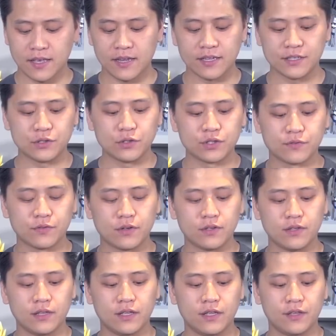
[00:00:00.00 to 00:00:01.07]
it is
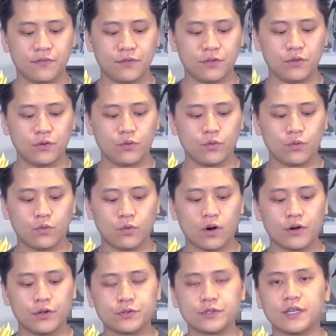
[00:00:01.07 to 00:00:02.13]
useful if you
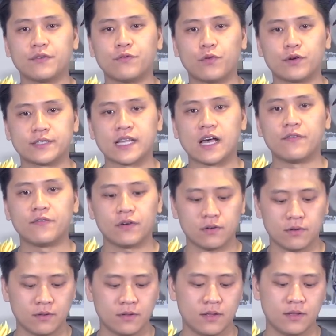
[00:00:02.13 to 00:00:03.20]
are using it for a cell phone,
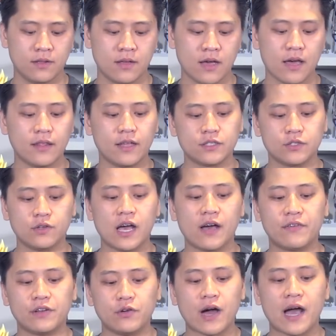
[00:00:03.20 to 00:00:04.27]
unless you
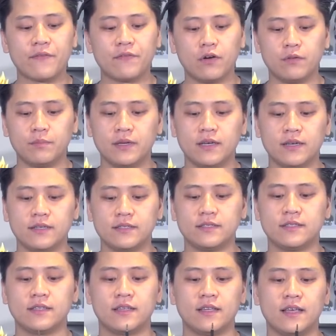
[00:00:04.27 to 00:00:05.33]
have a new iPhone,
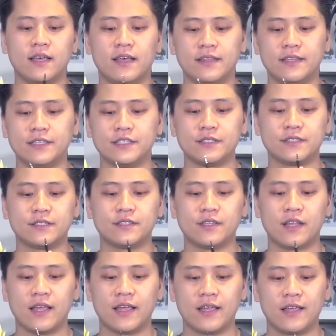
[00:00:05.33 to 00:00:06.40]
because these
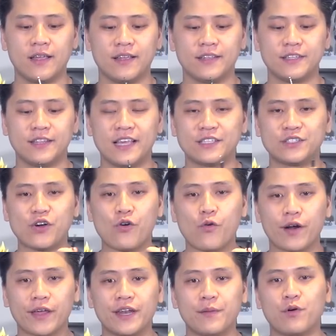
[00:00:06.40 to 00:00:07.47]
things don't
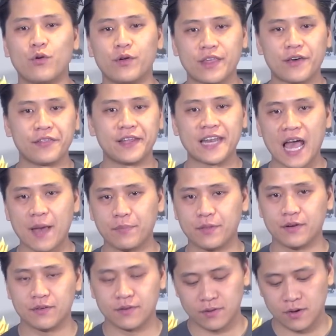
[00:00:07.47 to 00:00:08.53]
work anymore without the
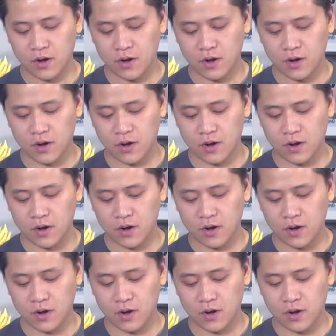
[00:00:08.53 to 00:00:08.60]
adapter.